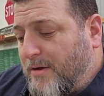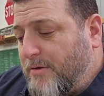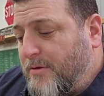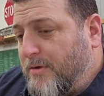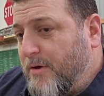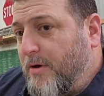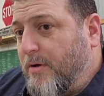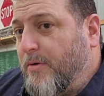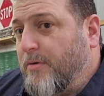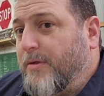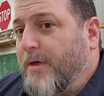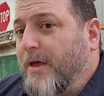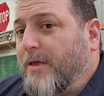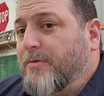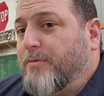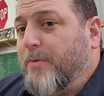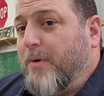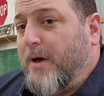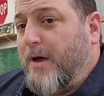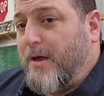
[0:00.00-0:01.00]
So
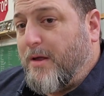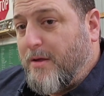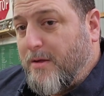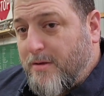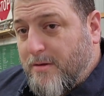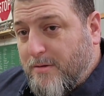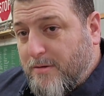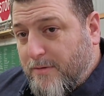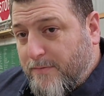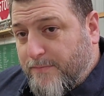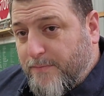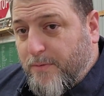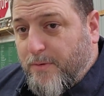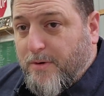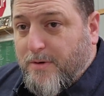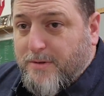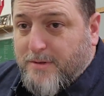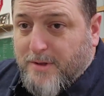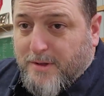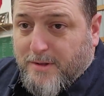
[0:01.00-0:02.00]
that's why the
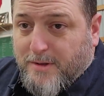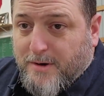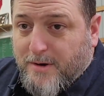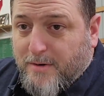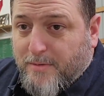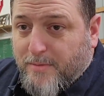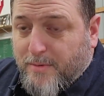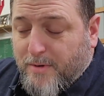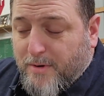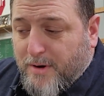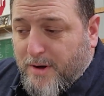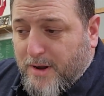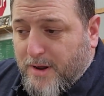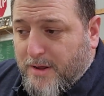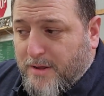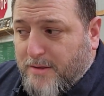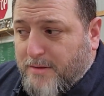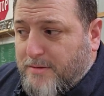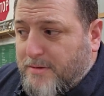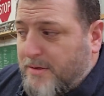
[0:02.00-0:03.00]
Ford's sitting there where it
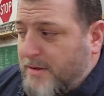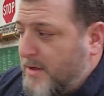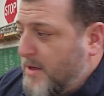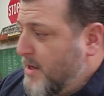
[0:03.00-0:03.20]
is.